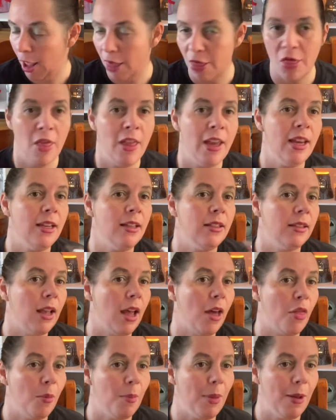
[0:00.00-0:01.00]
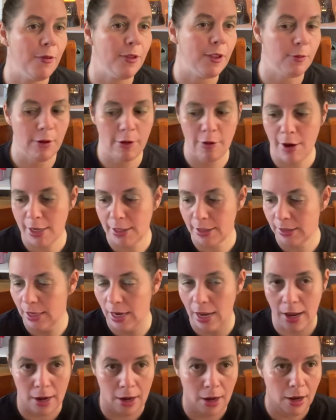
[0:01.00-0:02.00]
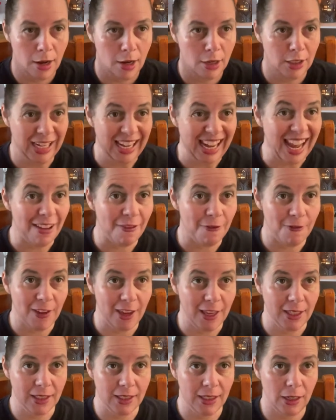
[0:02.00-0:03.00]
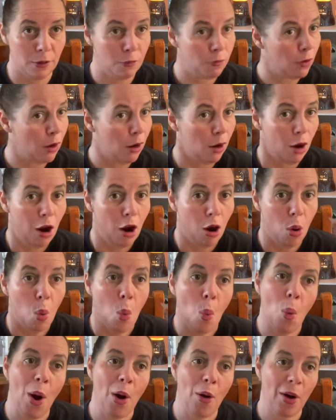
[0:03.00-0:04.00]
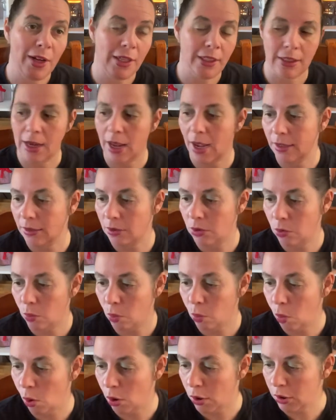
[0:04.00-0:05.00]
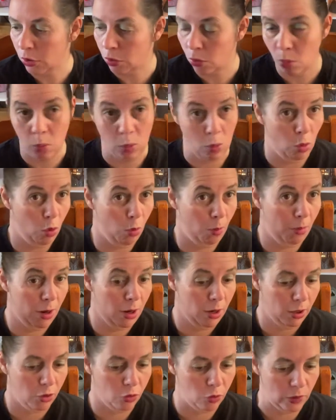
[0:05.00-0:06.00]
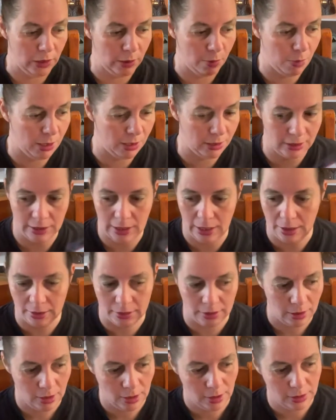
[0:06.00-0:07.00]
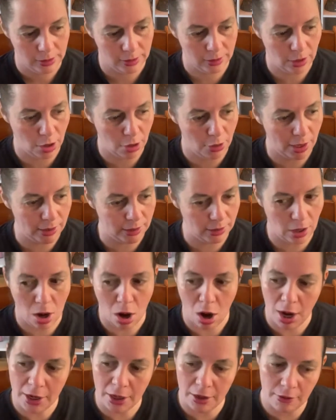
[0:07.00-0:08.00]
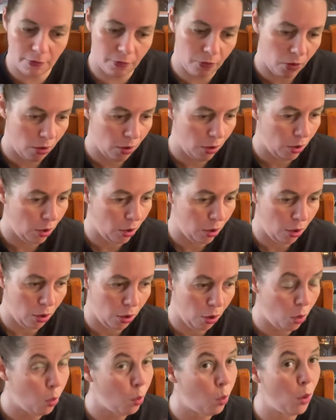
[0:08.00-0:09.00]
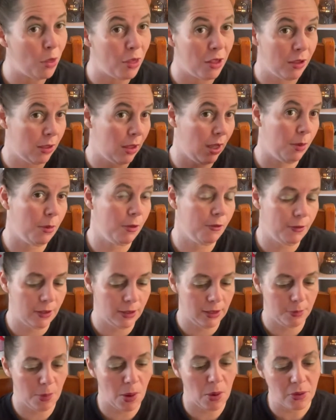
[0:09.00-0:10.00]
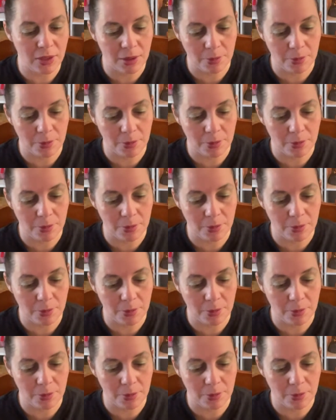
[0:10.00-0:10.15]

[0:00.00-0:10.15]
these are the months where I start to get festive, where I start to want to warm Christmas scents. So that's kind of what the theme of this melting